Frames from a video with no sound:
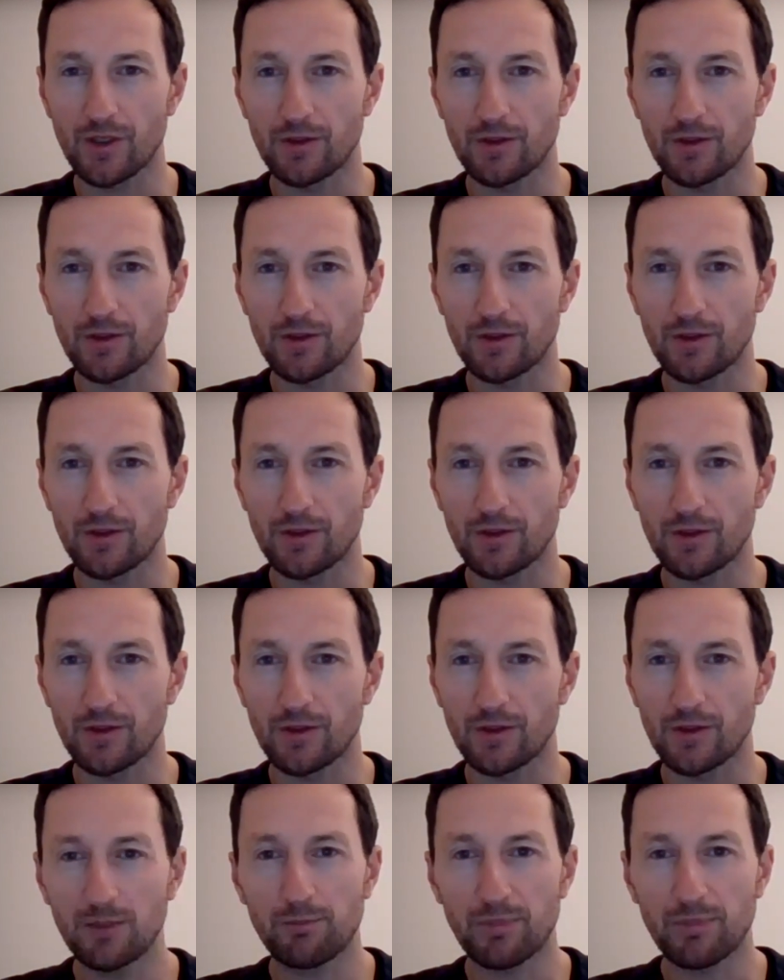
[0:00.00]
tightening up the
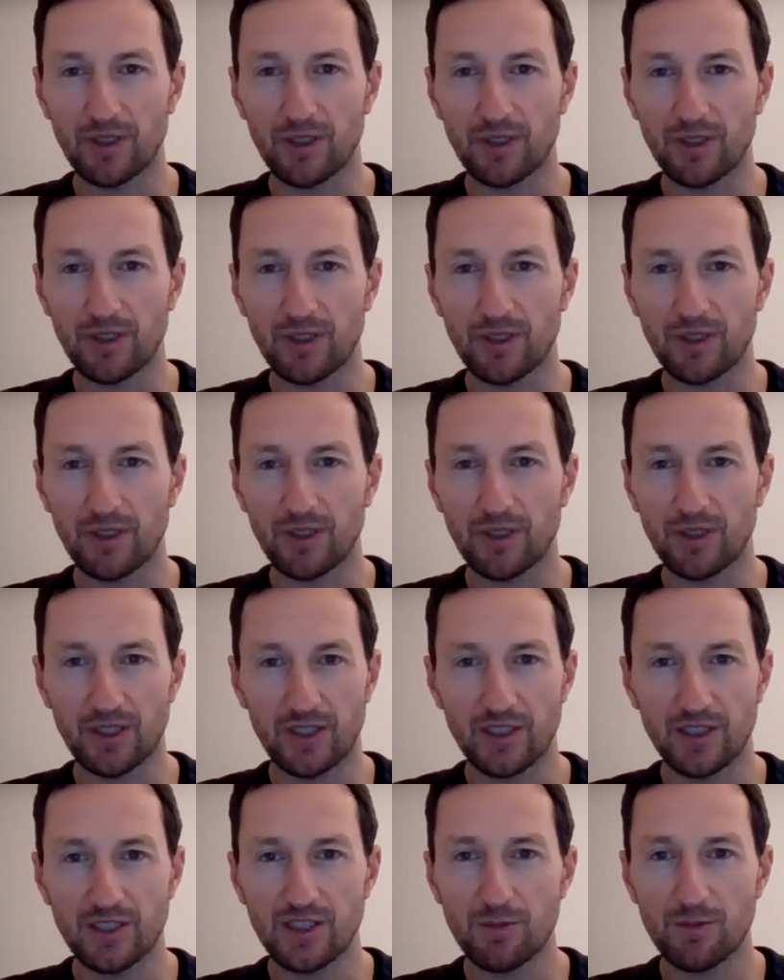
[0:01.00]
screws on
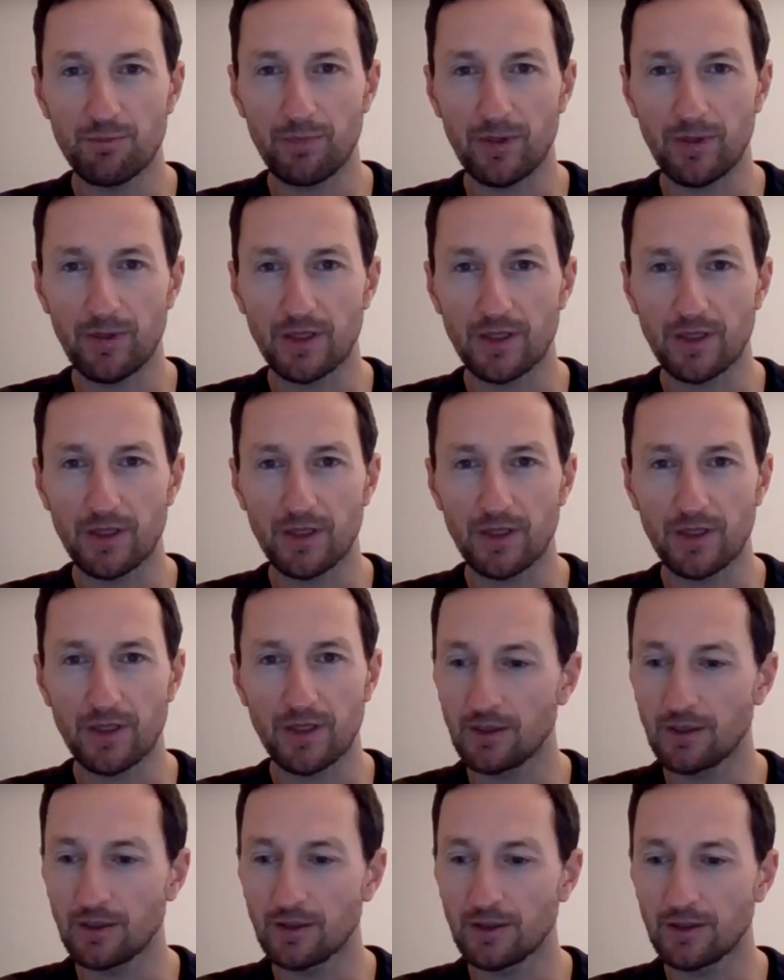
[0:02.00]

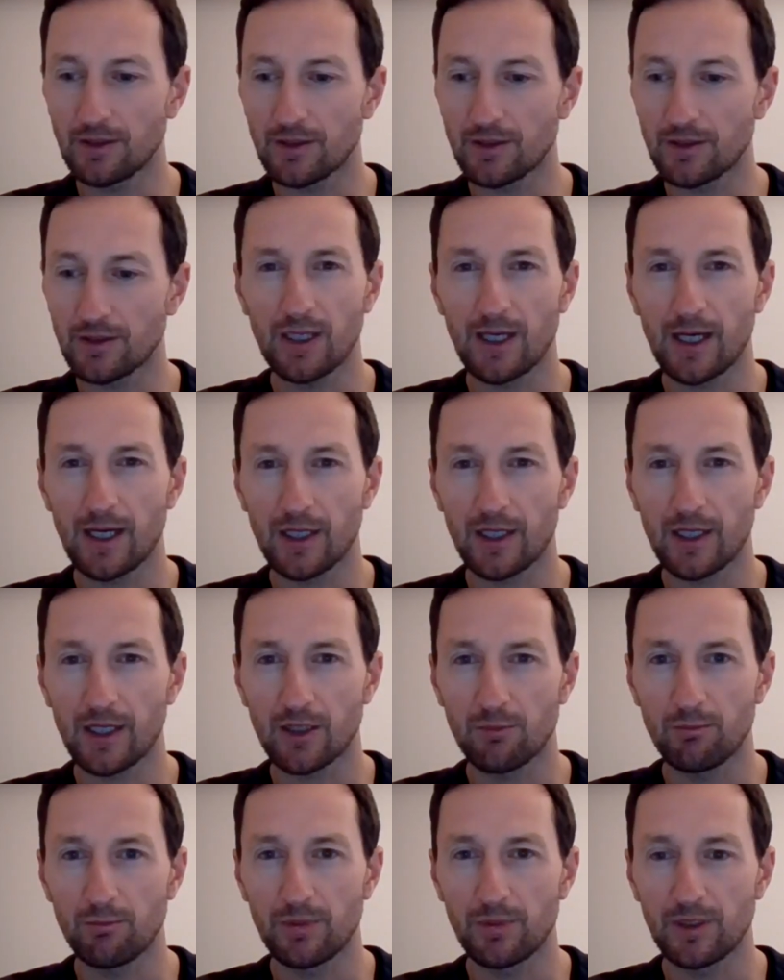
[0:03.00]
the market
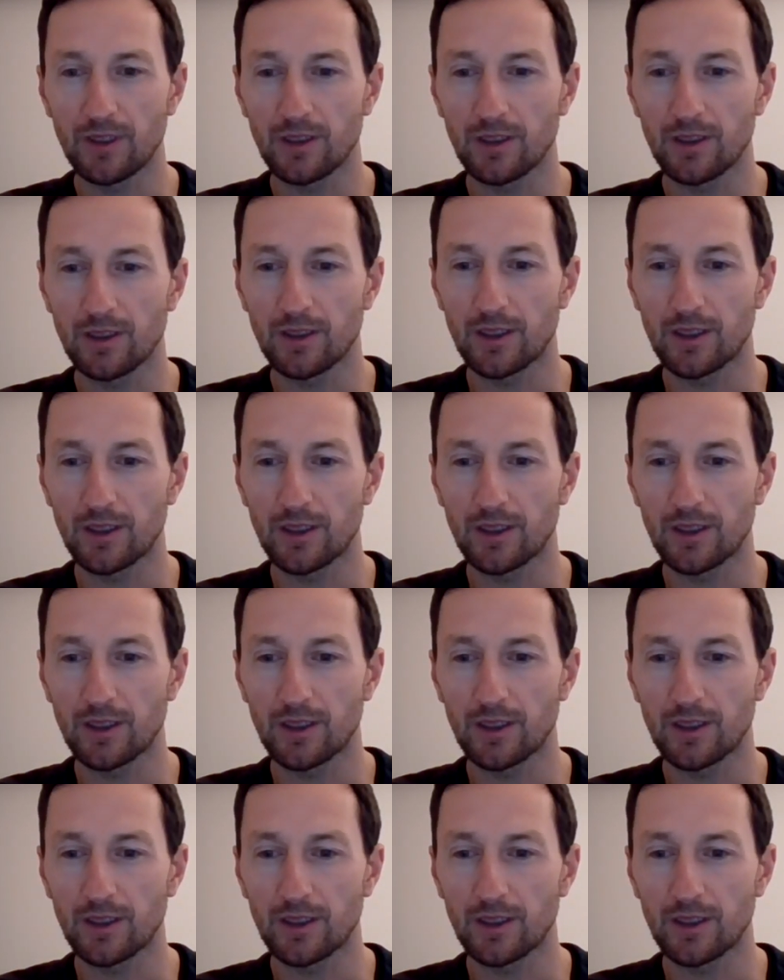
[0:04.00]
participants.